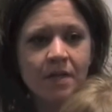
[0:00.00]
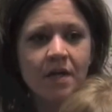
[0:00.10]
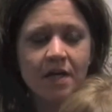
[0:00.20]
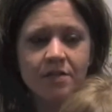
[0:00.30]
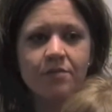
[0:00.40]

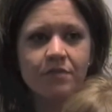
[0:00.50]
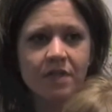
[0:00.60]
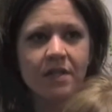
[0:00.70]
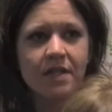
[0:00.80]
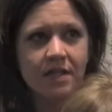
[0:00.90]
I don't feel
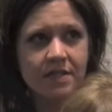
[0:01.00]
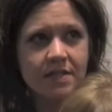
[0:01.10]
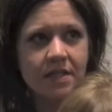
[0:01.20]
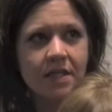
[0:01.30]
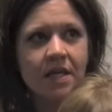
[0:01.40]
like they
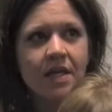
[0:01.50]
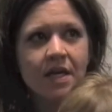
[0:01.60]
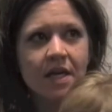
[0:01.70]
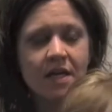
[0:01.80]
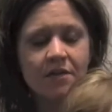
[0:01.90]
listen,
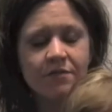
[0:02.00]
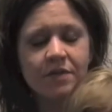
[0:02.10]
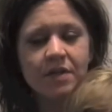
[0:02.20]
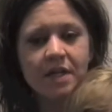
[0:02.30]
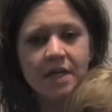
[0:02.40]
and I
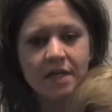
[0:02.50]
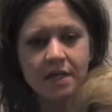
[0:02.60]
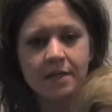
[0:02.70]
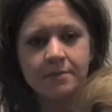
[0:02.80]
feel like